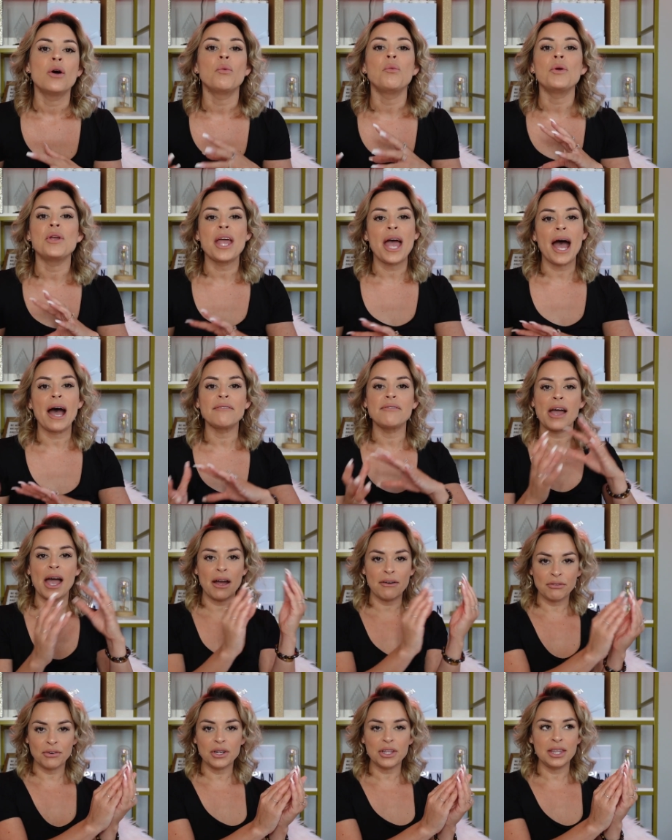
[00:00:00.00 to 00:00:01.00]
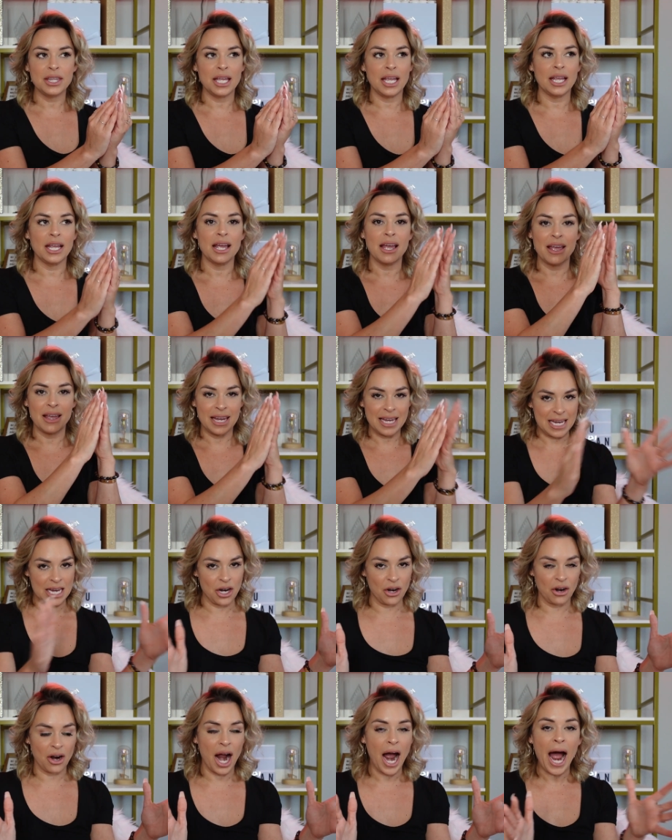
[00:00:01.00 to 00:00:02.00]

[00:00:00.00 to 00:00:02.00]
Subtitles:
we have everything here.